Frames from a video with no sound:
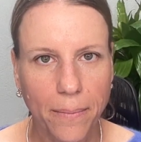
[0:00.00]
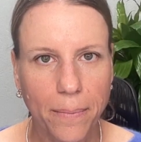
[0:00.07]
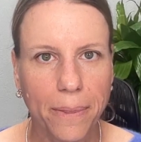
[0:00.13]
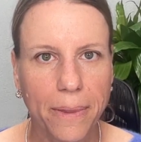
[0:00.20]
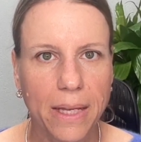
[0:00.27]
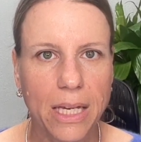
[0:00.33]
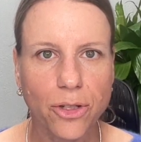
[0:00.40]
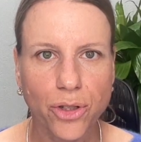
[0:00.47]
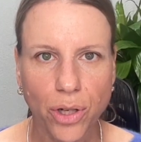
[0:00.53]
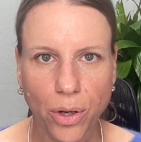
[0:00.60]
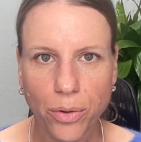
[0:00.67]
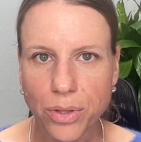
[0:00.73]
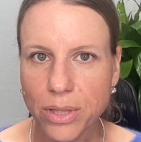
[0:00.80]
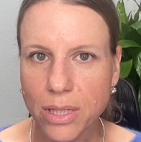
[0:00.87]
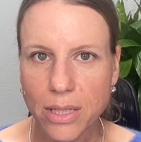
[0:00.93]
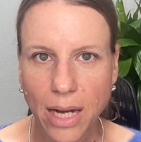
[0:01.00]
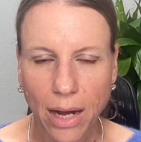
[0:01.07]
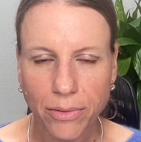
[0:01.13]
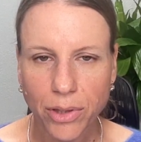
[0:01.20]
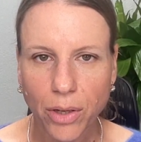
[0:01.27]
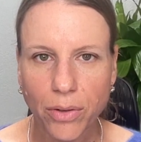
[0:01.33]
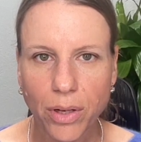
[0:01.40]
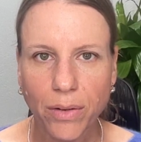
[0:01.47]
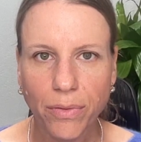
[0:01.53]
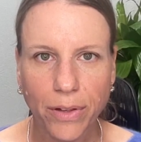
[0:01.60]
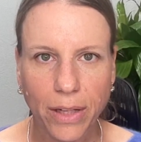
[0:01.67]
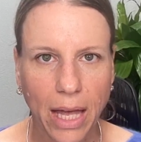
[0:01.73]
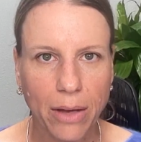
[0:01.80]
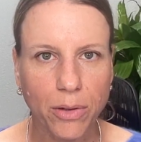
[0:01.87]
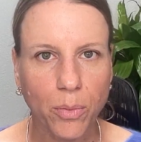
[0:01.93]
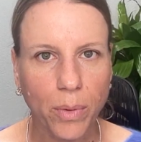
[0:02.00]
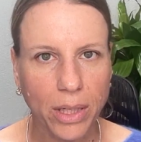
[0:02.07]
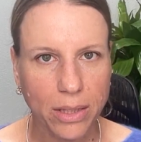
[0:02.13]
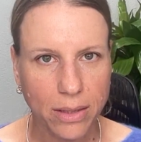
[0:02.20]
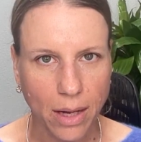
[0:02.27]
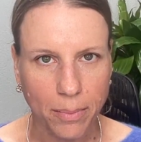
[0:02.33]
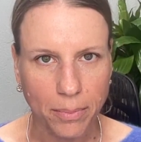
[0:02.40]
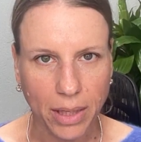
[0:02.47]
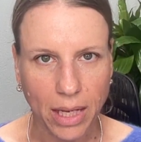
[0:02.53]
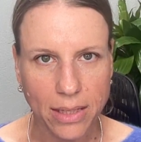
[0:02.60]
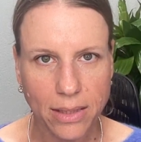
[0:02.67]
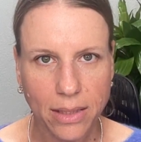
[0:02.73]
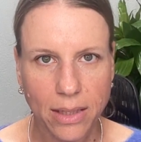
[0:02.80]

He chose to download and fill out a will template,